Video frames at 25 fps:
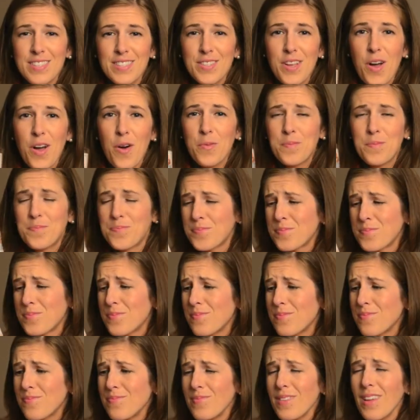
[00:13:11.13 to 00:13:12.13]
So
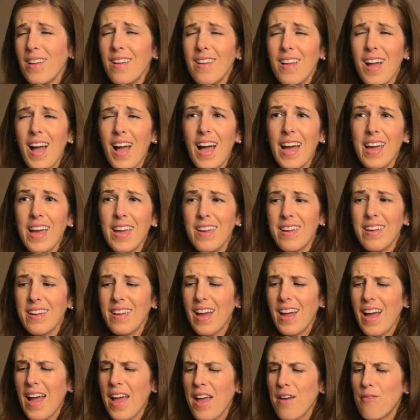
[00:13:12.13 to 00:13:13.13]

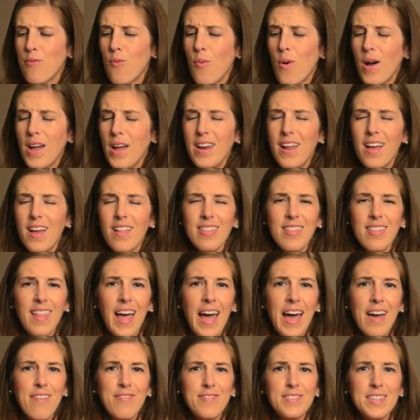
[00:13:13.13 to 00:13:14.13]
I have one
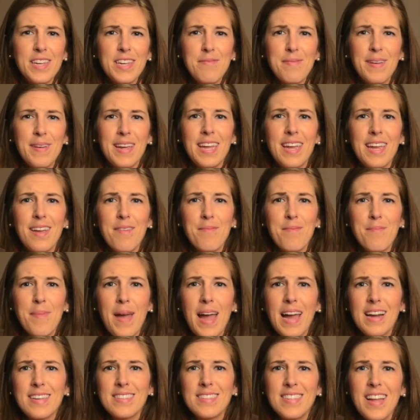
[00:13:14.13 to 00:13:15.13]
left in my
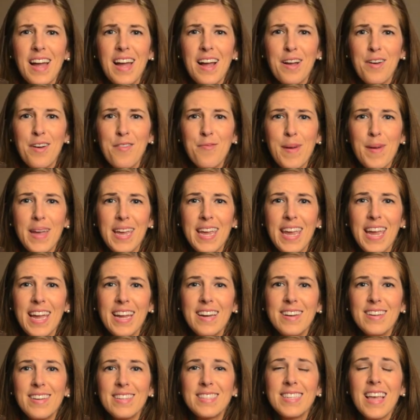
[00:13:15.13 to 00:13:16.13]
back stock of my
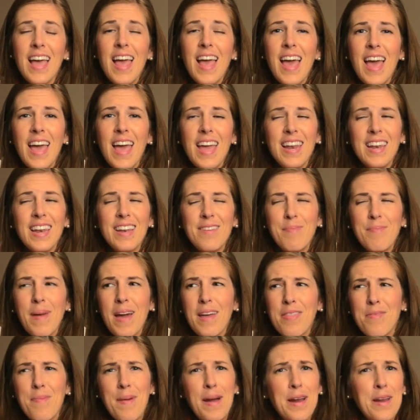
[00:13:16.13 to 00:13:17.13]
candles, and
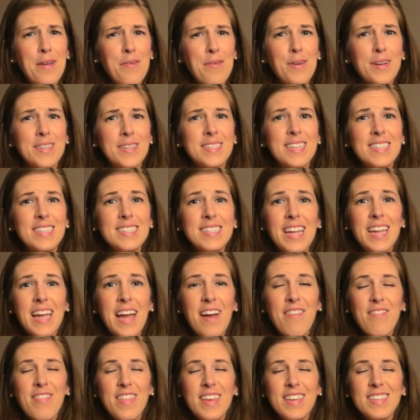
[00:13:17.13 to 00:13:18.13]
Bath & Body Works doesn't
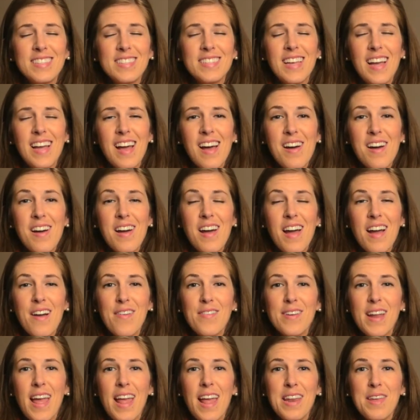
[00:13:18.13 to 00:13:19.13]
have this
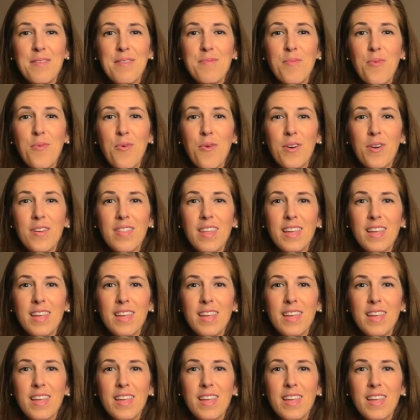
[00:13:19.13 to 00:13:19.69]
out anymore.